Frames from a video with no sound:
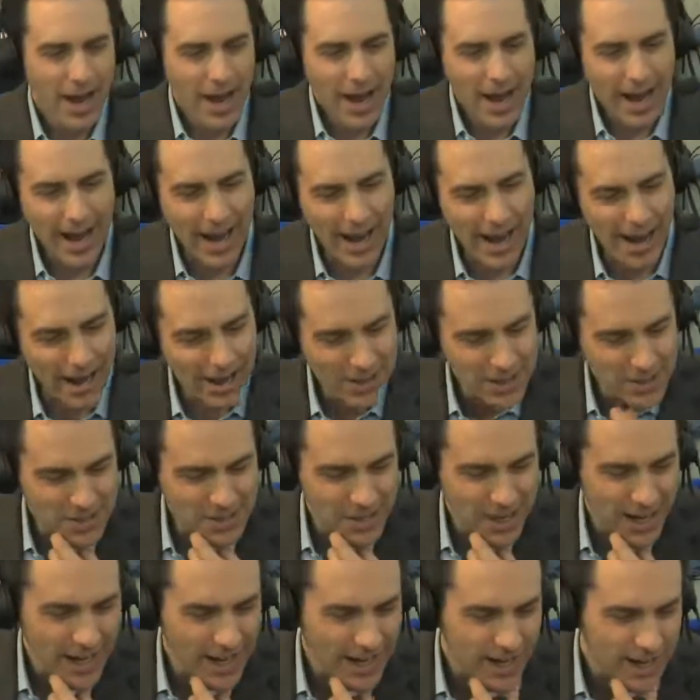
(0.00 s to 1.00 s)

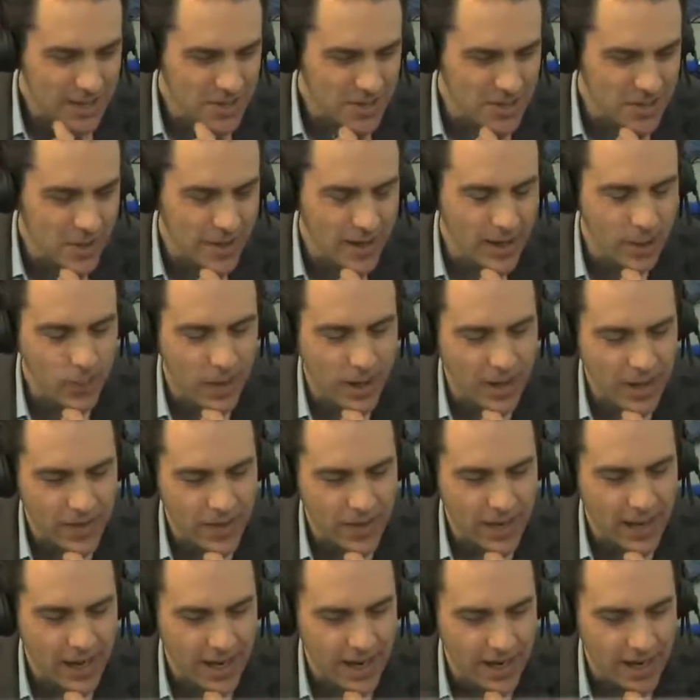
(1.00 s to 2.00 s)
And uh, so, anyway,
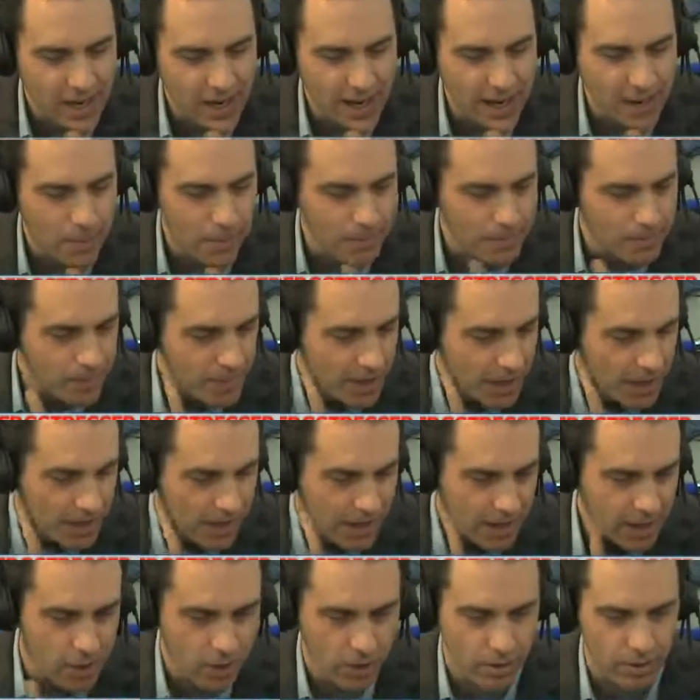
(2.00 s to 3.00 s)
they, um,
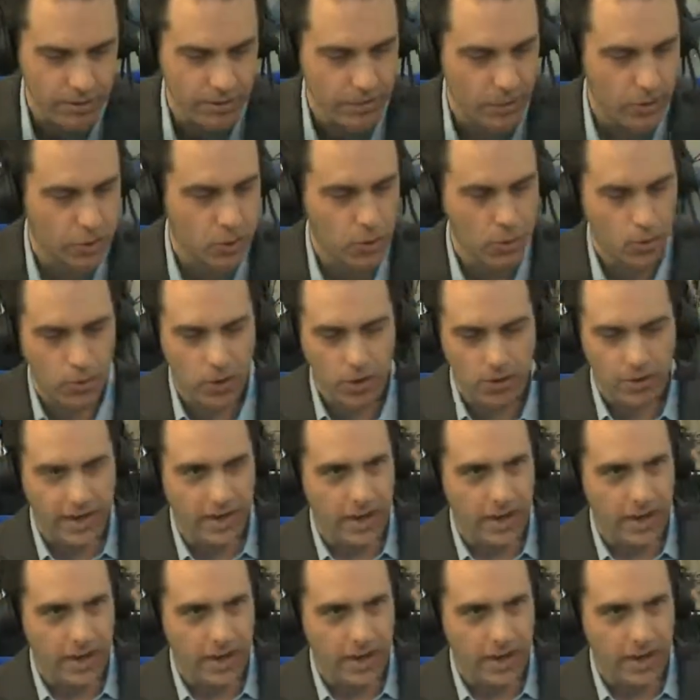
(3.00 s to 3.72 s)
they go into the virtual world.